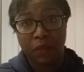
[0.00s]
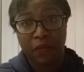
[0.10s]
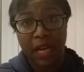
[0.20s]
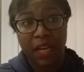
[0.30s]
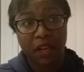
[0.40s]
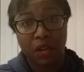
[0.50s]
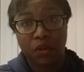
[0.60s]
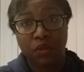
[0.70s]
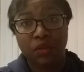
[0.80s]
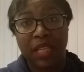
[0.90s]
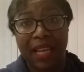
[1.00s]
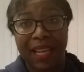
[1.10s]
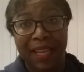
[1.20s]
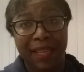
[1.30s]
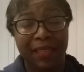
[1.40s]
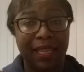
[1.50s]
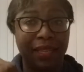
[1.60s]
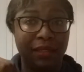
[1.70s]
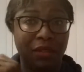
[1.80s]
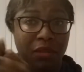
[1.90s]
fire hose and like
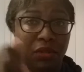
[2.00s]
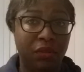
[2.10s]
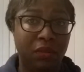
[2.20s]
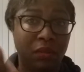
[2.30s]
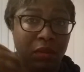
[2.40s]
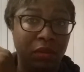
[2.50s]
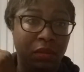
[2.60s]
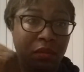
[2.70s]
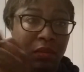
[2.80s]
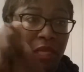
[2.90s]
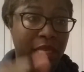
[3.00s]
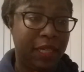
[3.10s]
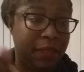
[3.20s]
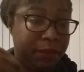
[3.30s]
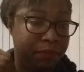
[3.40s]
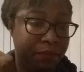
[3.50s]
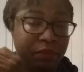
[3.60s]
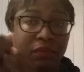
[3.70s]
a little um,